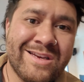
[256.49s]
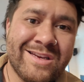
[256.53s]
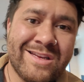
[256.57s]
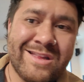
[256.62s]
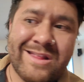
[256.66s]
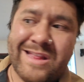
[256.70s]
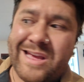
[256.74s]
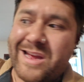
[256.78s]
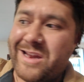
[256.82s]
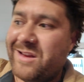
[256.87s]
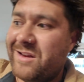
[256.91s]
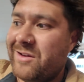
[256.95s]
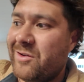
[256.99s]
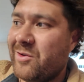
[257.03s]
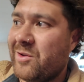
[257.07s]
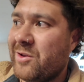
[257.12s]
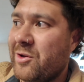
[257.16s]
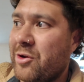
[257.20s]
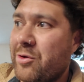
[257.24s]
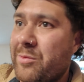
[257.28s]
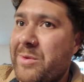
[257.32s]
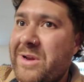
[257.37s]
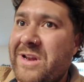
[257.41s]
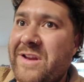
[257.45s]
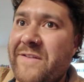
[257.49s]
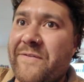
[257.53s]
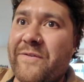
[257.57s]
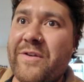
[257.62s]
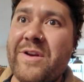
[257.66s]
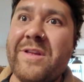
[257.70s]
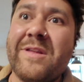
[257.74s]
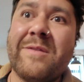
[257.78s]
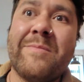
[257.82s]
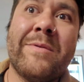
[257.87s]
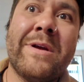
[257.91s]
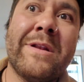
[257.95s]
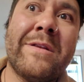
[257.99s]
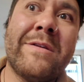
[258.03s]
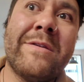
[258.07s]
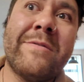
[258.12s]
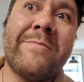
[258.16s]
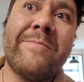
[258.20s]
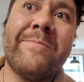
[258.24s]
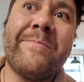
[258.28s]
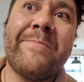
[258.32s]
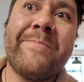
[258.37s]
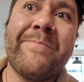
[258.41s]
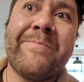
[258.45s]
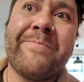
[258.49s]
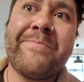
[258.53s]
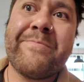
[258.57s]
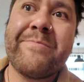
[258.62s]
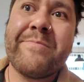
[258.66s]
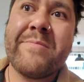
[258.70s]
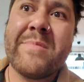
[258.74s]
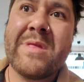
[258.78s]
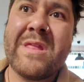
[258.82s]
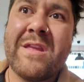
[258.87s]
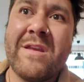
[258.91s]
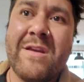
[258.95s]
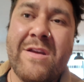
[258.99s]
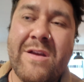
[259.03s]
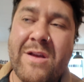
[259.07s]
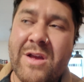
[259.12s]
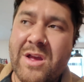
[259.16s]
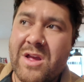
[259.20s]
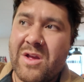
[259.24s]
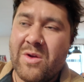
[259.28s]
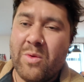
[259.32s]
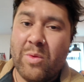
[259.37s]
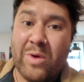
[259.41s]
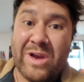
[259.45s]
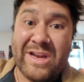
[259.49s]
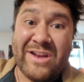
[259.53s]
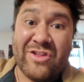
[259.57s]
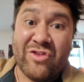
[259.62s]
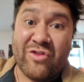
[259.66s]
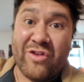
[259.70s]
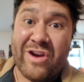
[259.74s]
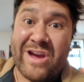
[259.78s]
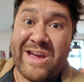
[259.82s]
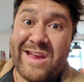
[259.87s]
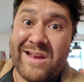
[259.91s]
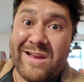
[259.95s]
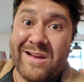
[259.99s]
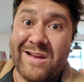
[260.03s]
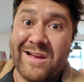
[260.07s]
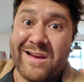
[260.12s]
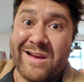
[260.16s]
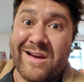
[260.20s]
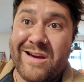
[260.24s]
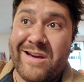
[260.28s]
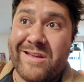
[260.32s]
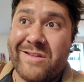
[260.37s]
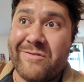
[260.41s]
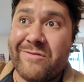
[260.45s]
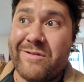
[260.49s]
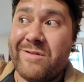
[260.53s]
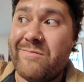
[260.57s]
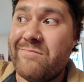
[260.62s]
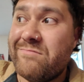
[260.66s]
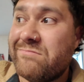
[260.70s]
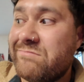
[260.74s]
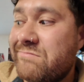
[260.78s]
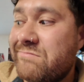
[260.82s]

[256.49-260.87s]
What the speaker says: that it looked a little bit different, but we're going to try eat it like an ice cream.